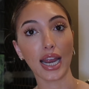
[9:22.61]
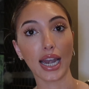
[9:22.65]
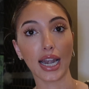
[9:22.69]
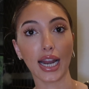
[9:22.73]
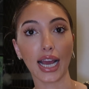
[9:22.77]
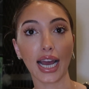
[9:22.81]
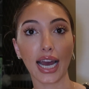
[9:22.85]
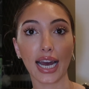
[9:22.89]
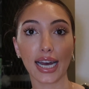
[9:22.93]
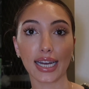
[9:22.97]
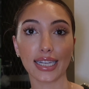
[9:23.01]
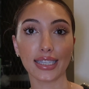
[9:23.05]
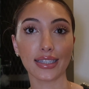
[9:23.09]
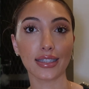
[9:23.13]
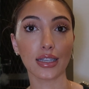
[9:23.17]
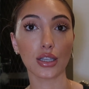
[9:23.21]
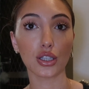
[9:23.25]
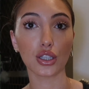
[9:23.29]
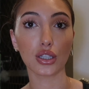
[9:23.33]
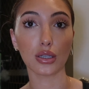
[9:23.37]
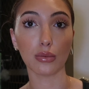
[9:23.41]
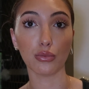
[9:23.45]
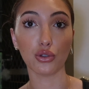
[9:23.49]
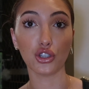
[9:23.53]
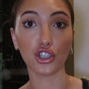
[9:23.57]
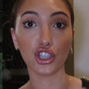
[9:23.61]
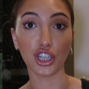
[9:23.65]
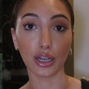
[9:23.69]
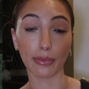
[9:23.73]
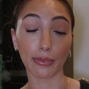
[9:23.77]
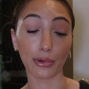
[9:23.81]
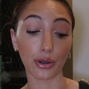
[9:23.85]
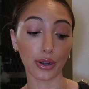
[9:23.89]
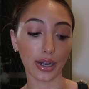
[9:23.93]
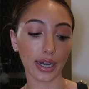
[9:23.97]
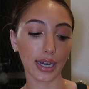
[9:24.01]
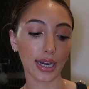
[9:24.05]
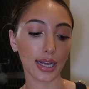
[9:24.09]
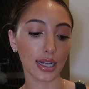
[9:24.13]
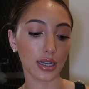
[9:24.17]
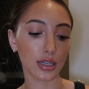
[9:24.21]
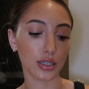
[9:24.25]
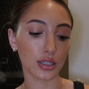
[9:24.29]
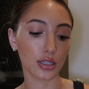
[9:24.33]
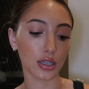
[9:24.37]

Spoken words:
and it has some shimmer in it.